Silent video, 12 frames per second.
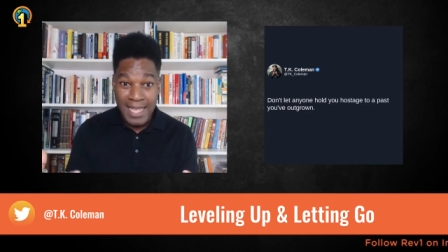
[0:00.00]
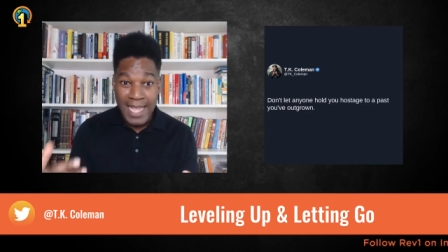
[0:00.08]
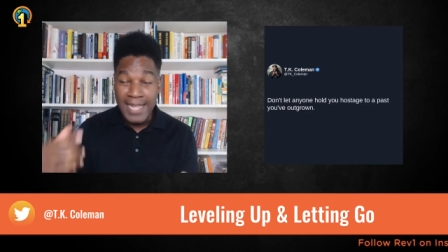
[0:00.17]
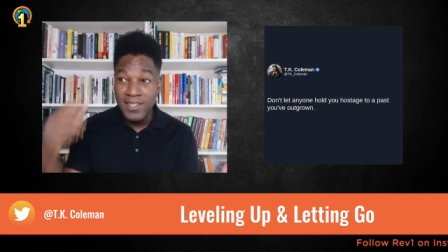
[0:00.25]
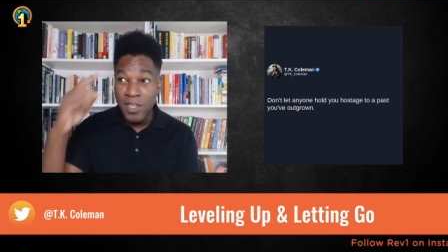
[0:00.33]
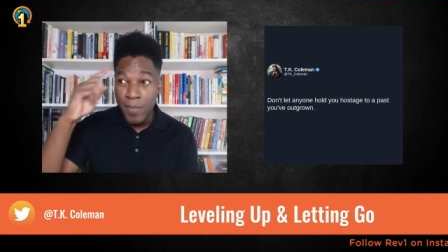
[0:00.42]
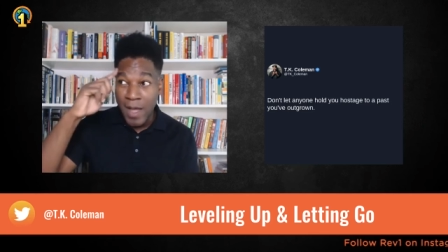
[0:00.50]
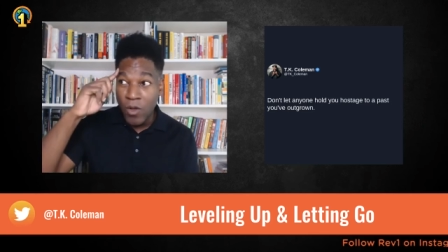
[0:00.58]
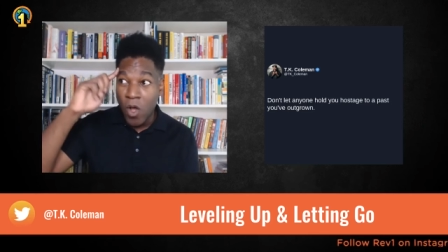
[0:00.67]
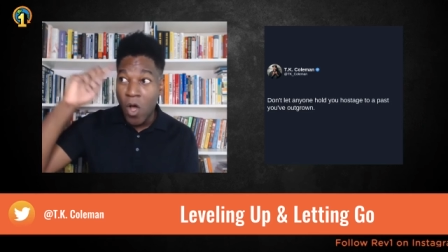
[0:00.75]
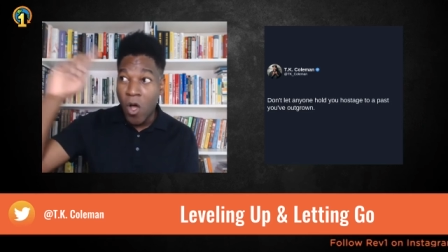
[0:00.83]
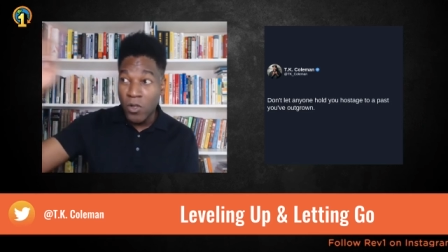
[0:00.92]
It's
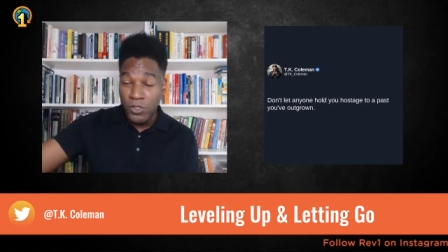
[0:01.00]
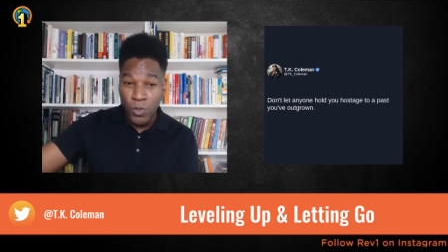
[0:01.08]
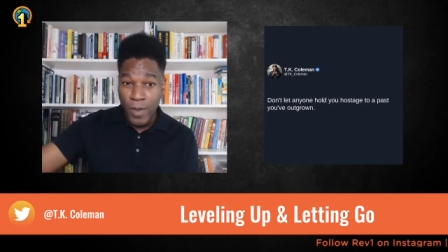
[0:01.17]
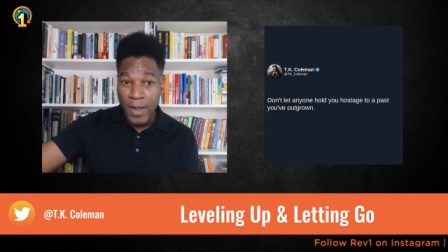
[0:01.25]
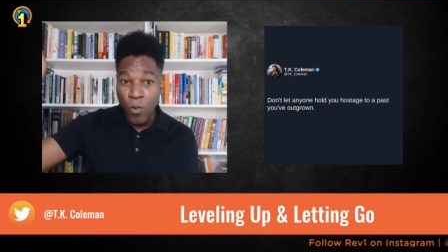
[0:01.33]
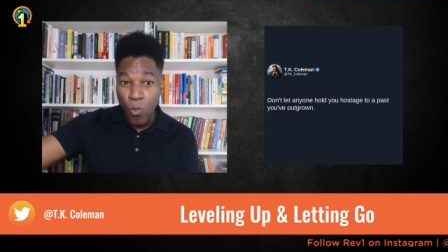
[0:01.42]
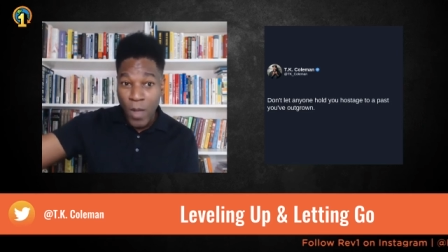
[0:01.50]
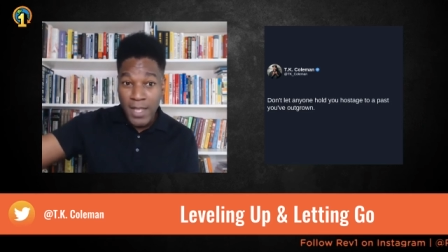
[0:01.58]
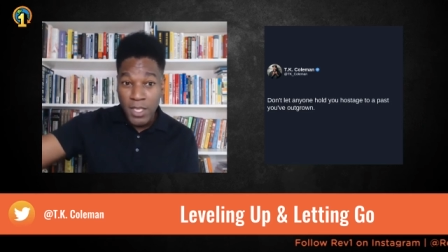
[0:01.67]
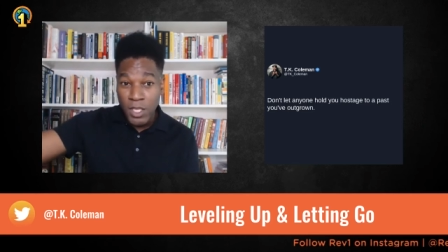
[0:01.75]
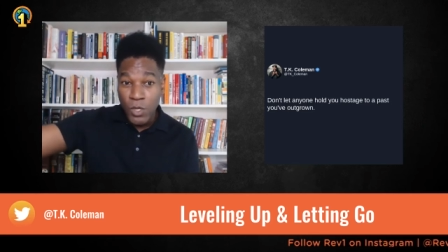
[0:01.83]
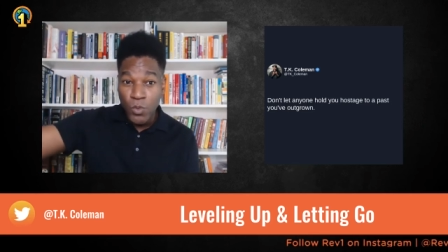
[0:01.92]
about altering what
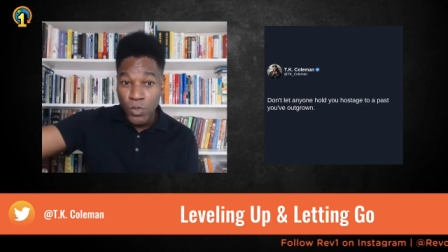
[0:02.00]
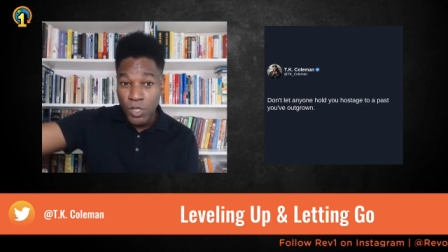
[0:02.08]
you